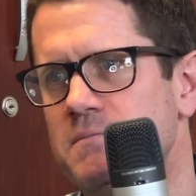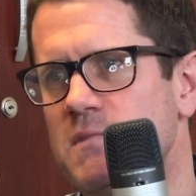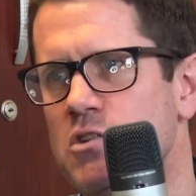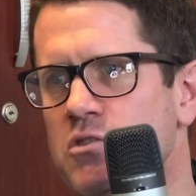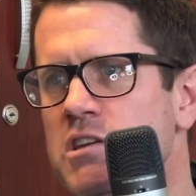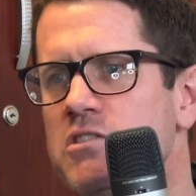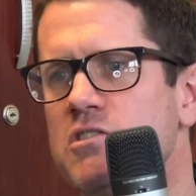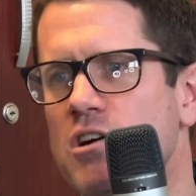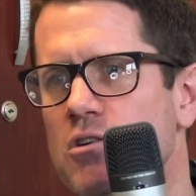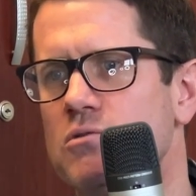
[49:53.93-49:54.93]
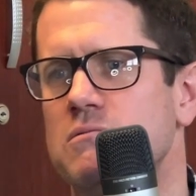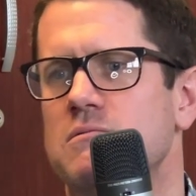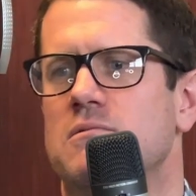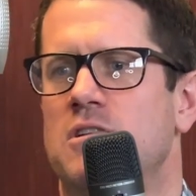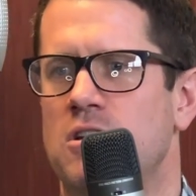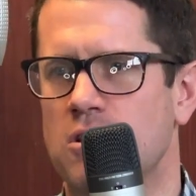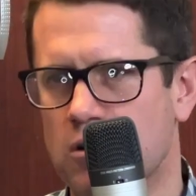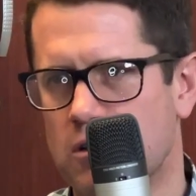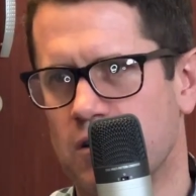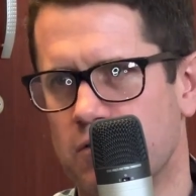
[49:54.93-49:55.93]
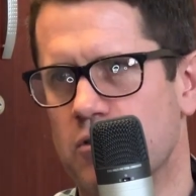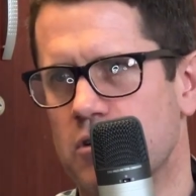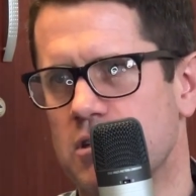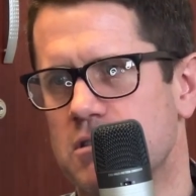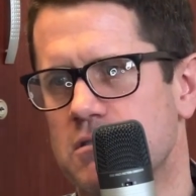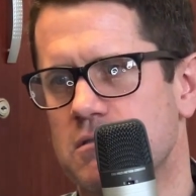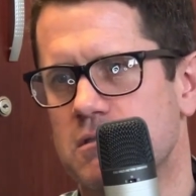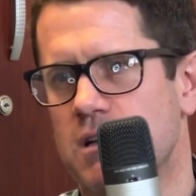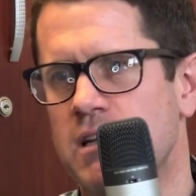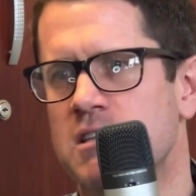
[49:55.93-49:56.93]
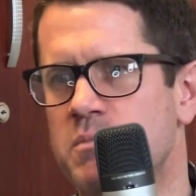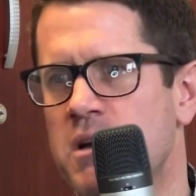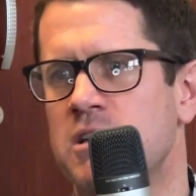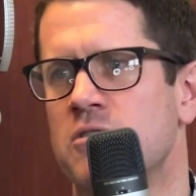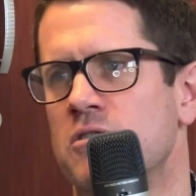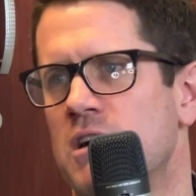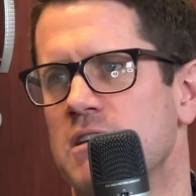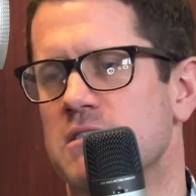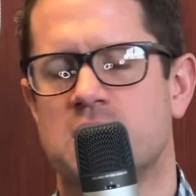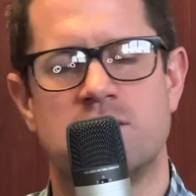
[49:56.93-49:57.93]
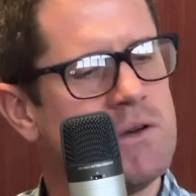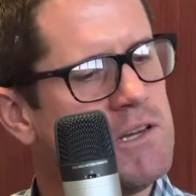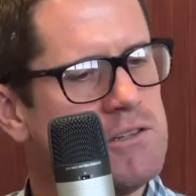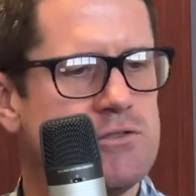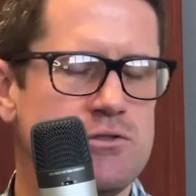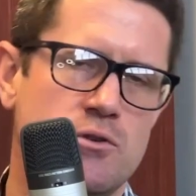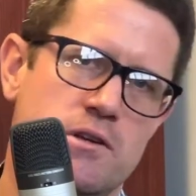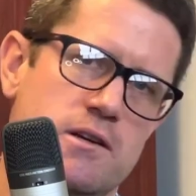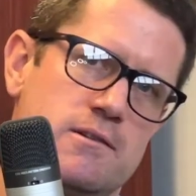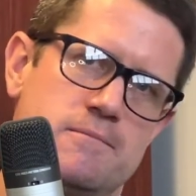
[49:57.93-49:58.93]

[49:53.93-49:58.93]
You need to go looking for it and expand your horizon, expand your toolkit.